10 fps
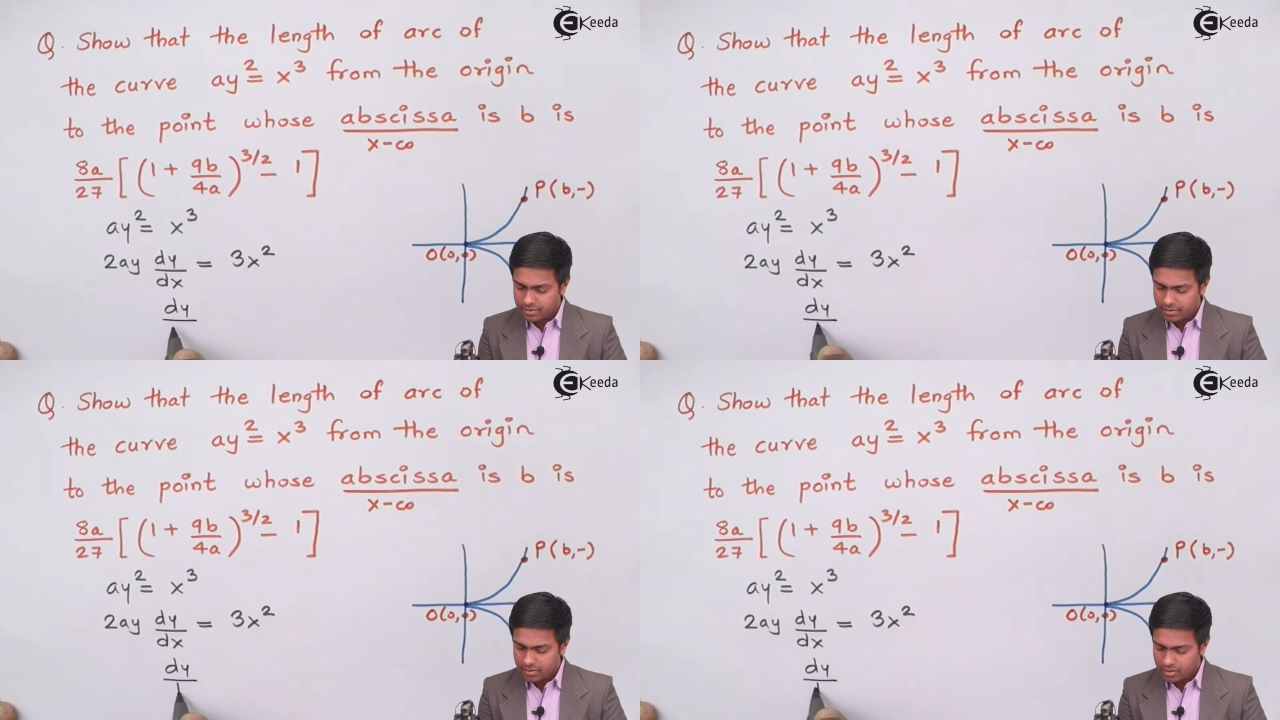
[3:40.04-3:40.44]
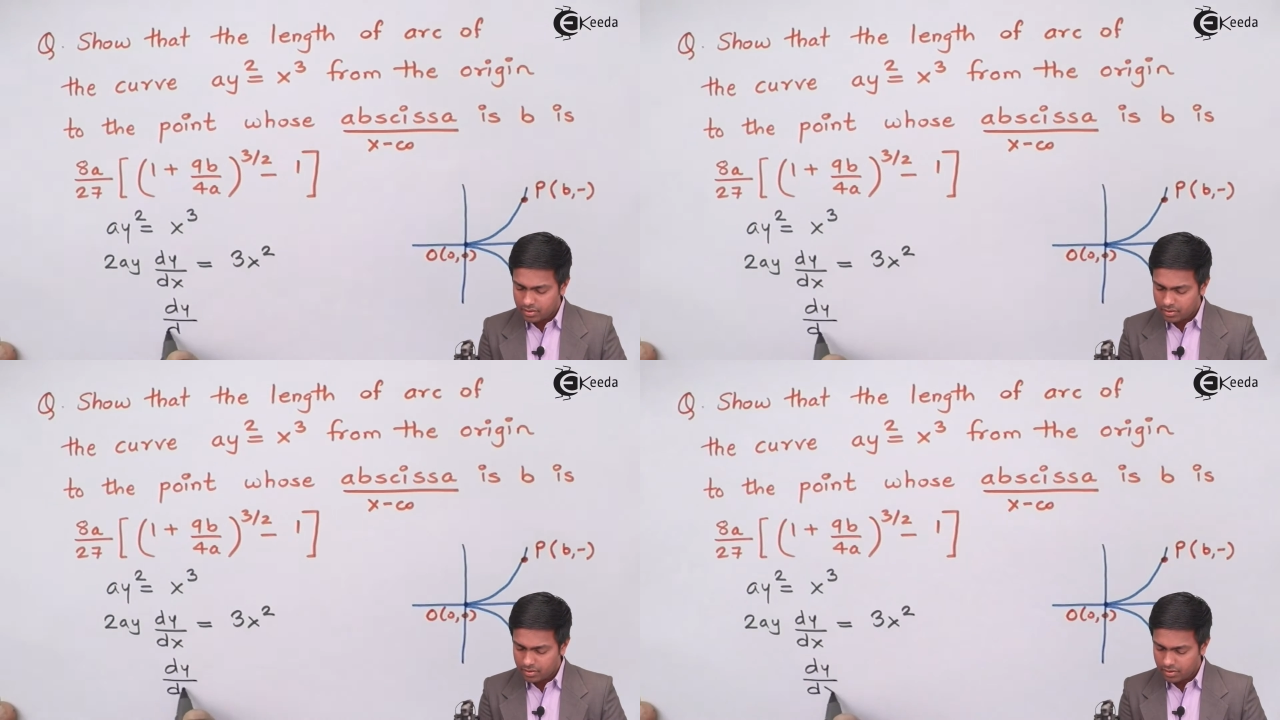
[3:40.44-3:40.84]

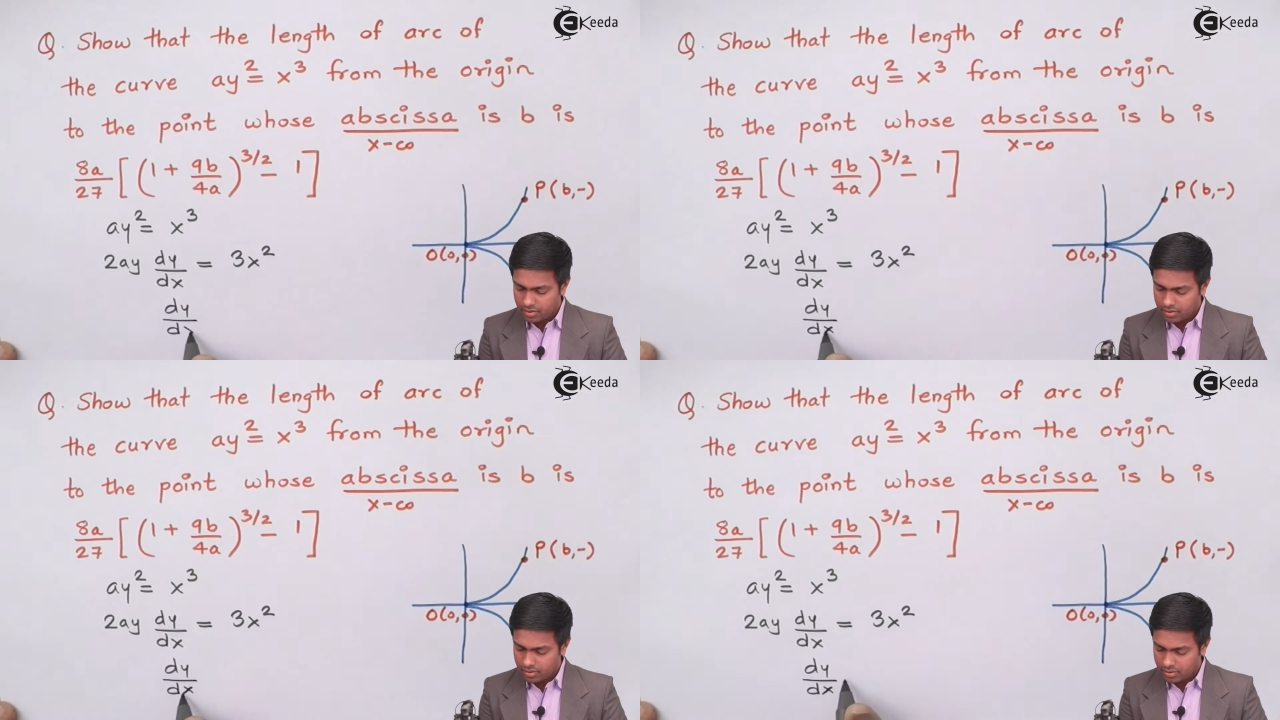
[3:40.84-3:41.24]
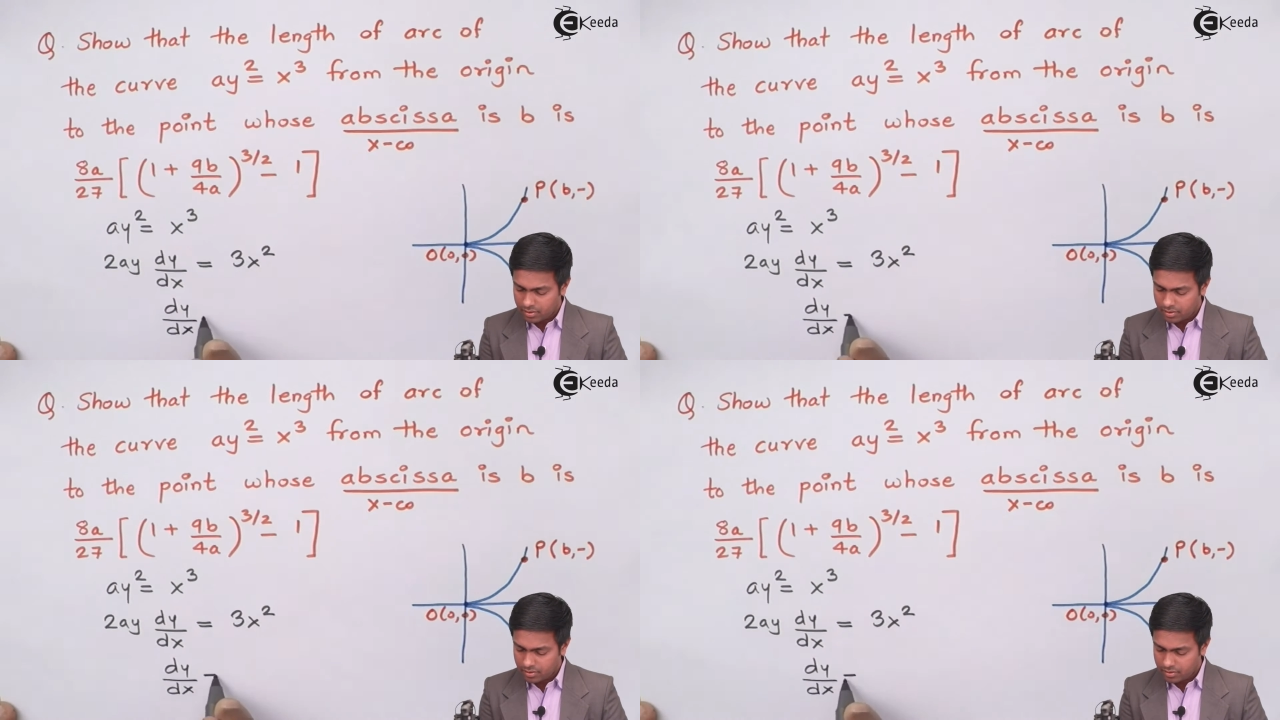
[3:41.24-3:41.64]

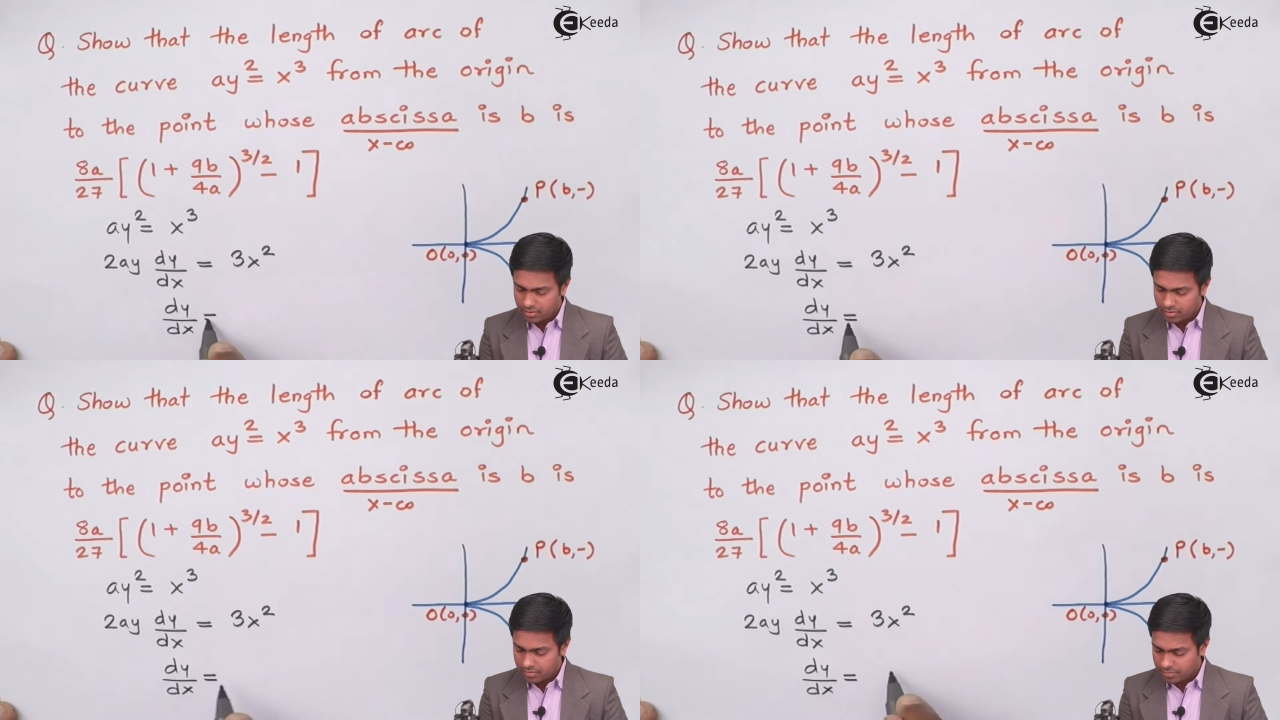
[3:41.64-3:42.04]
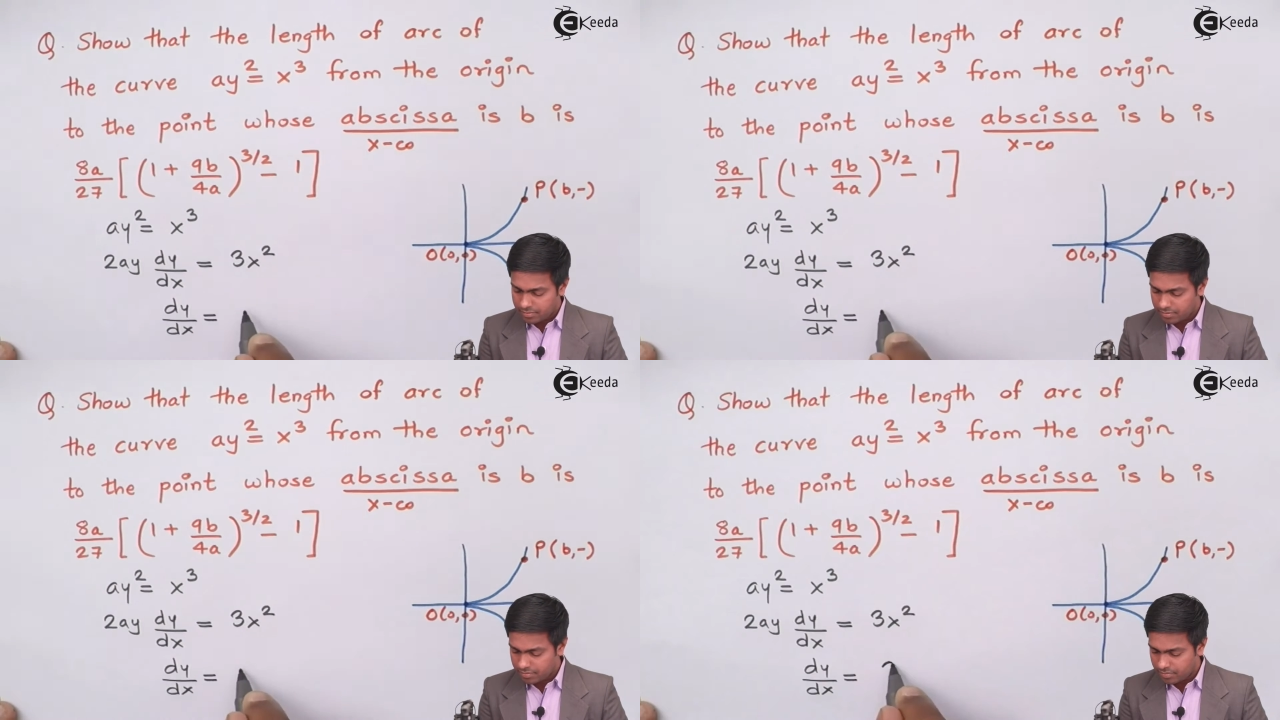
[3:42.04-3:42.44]

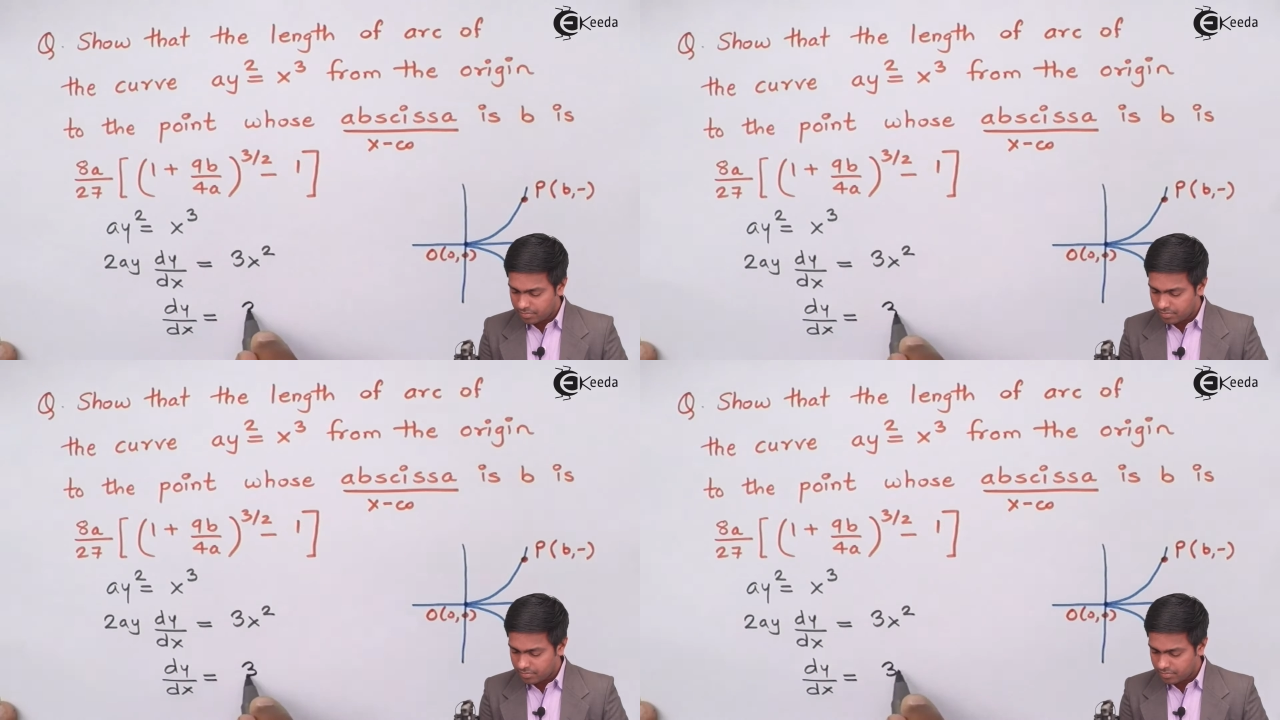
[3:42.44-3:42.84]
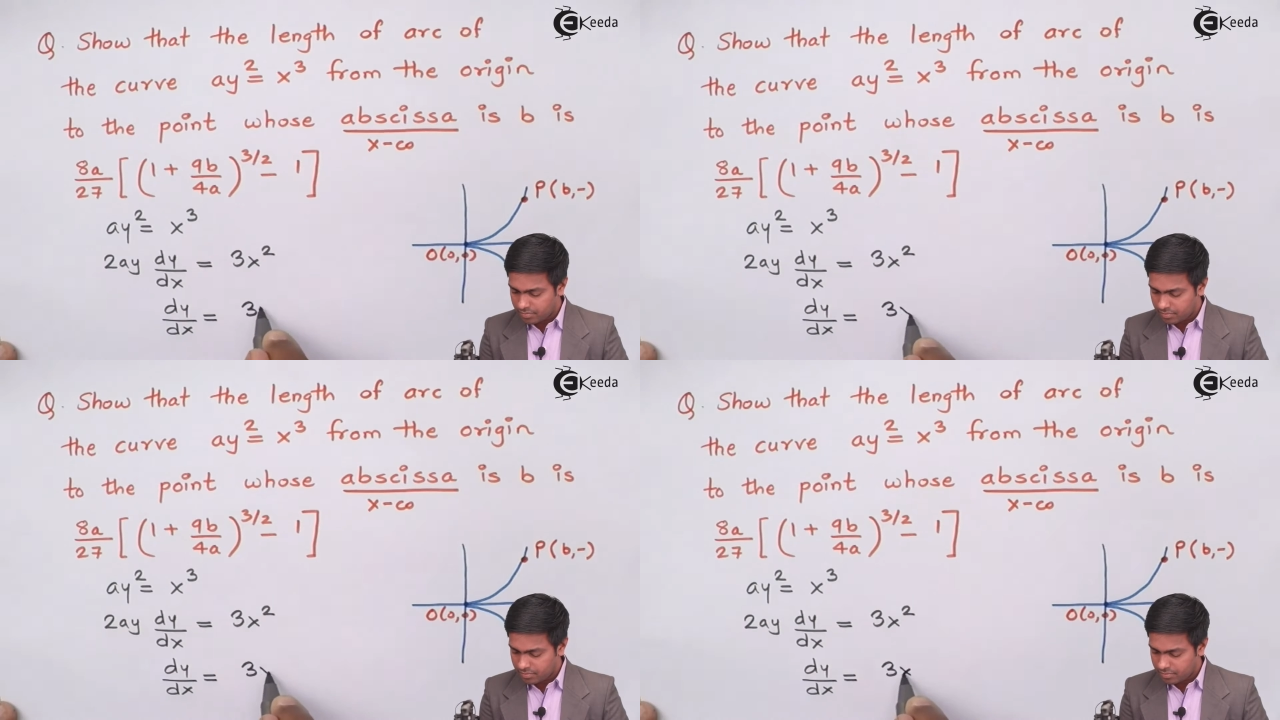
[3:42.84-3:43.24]

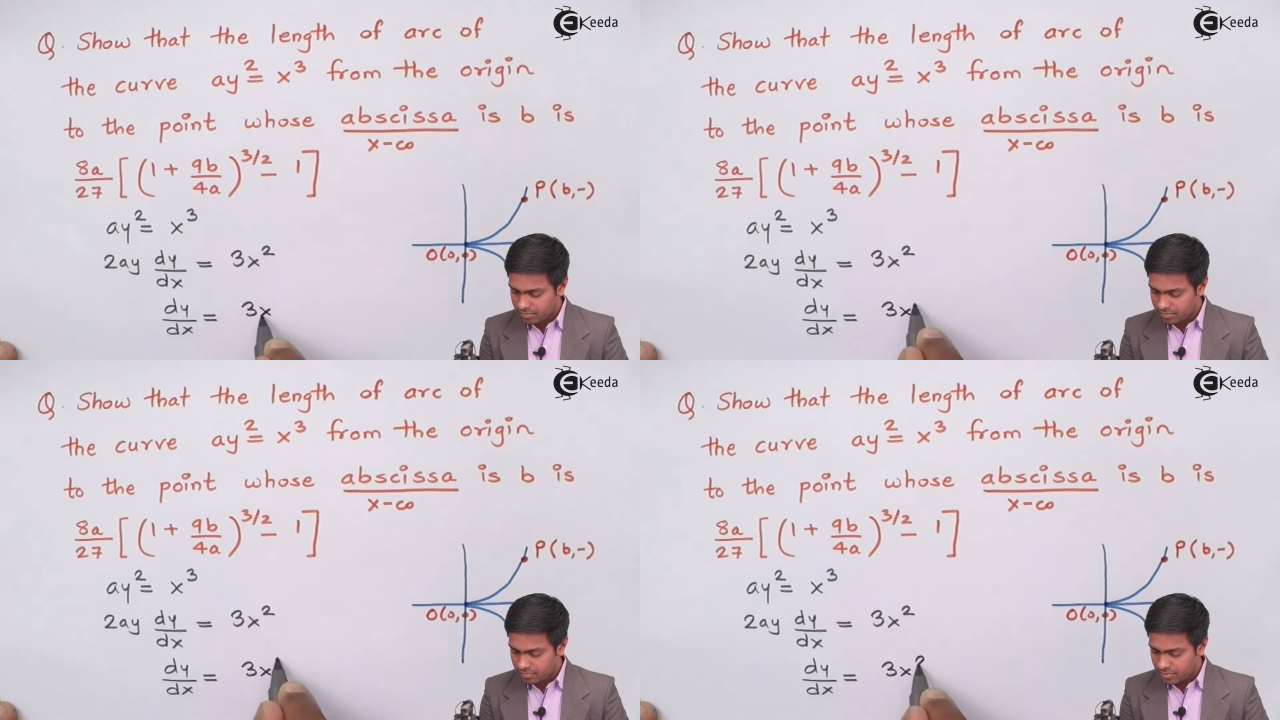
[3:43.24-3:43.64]
[no speech]